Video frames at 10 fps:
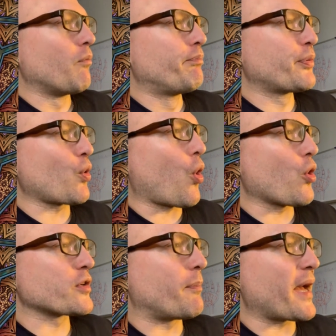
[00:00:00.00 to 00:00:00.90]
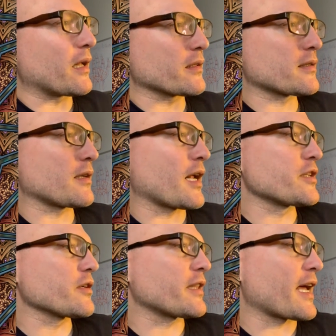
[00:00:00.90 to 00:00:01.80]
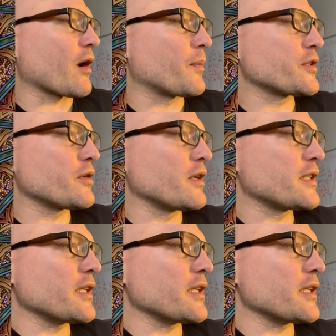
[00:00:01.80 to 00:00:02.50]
broad belt, and I took that opportunity